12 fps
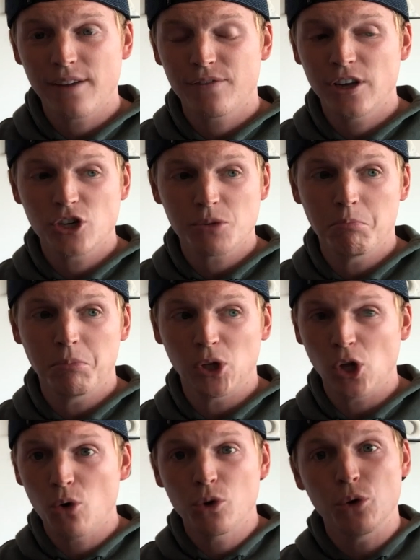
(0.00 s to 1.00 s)
if they just
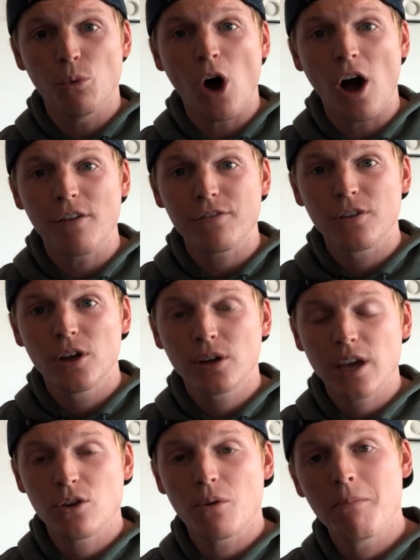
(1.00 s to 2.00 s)
blow you off.
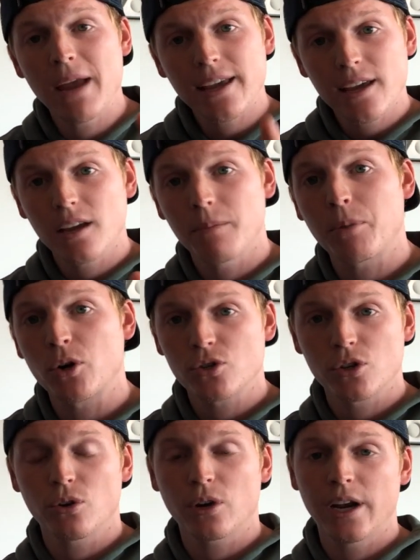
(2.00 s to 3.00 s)
Okay, you're making a
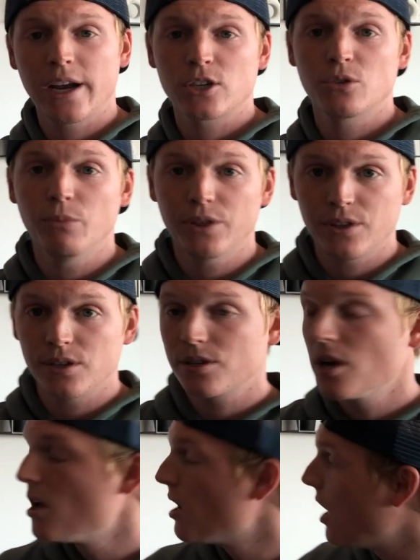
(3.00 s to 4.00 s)
personal connection with
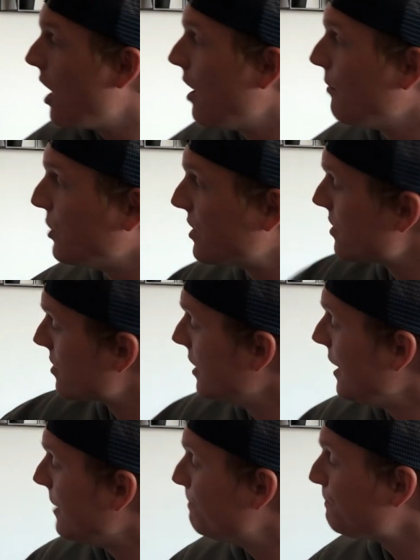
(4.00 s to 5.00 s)
this
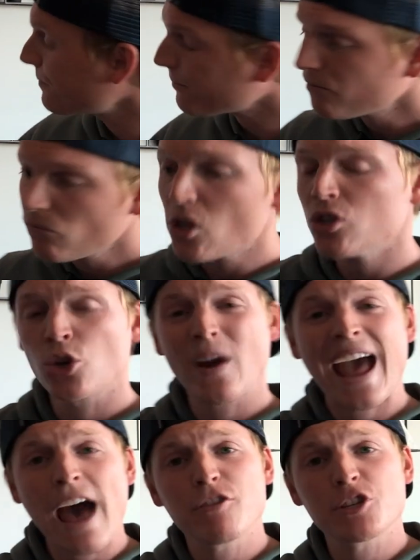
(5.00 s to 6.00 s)
lead. So I
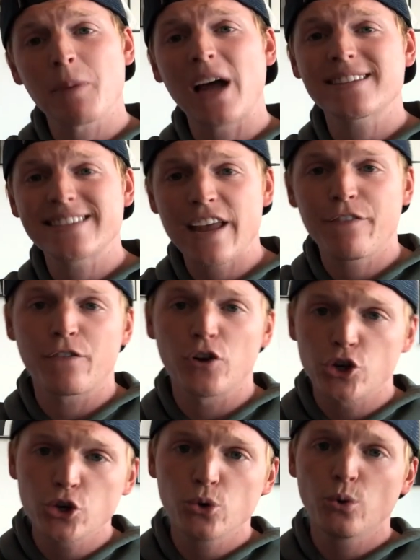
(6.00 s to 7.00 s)
have a spot saved for
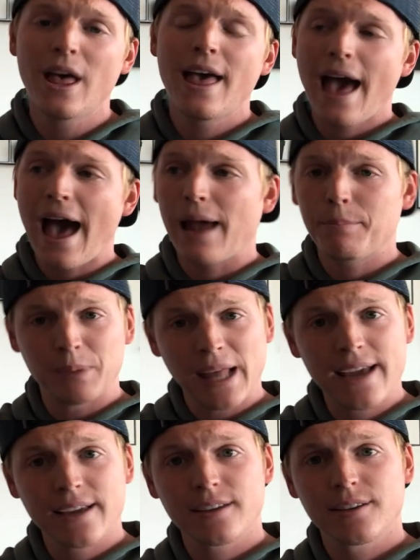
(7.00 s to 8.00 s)
you at
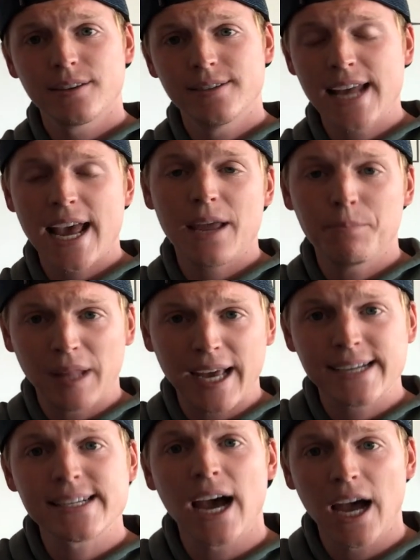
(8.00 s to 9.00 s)
blank day,
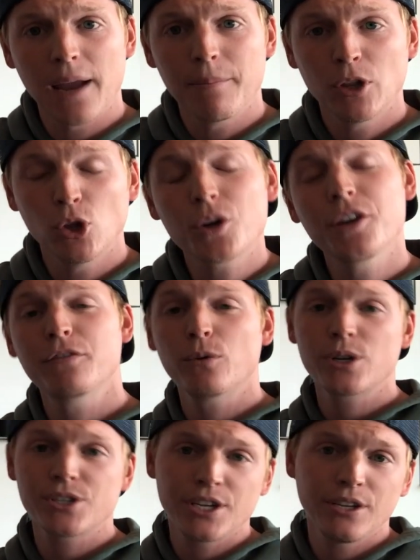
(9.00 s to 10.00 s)
blank time. Looking
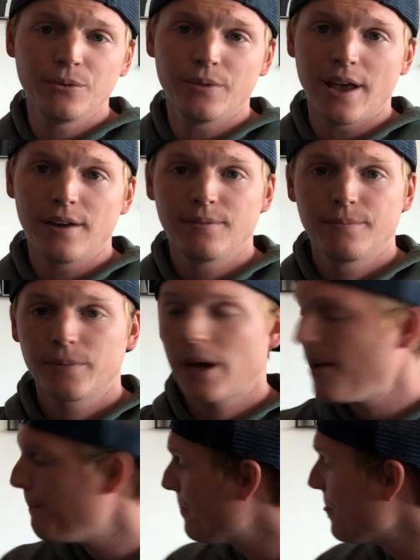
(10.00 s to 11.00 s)
forward to seeing you then.
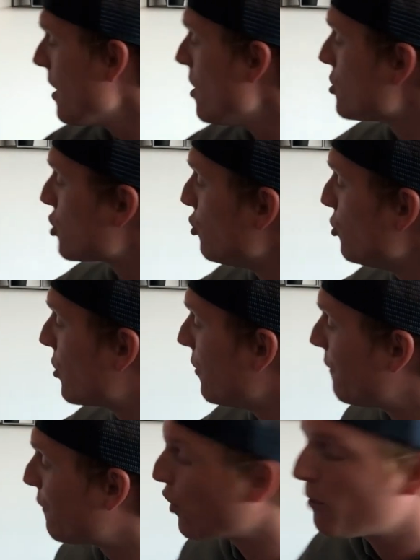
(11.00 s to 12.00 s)
Okay, so you
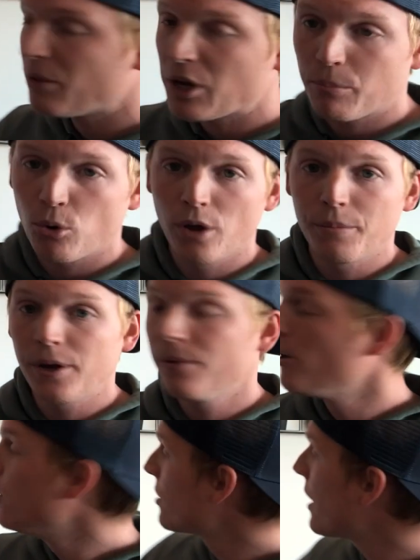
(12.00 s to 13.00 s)
confirm the appointment.
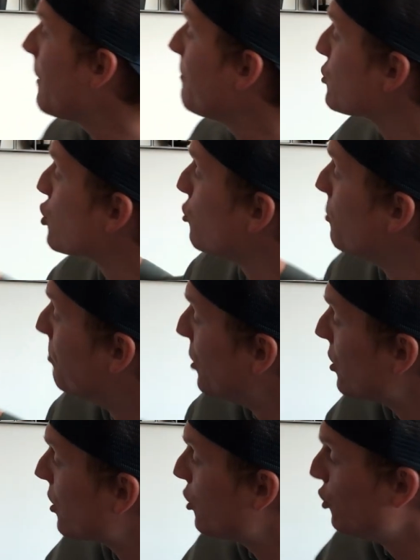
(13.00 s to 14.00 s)
Okay, so you
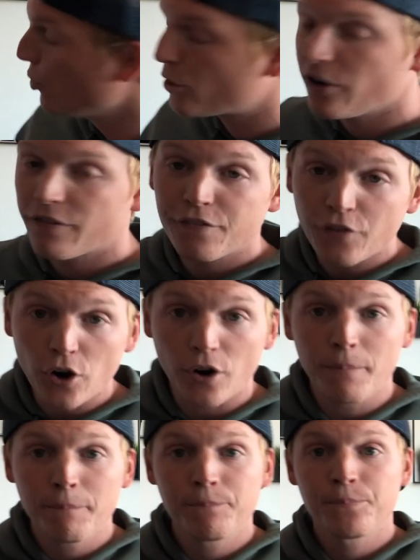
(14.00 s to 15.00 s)
book, you
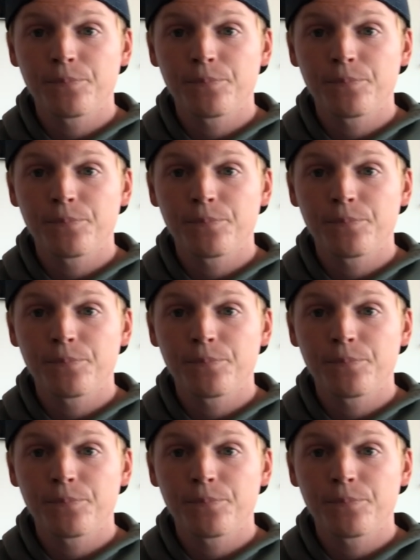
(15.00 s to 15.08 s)
confirm,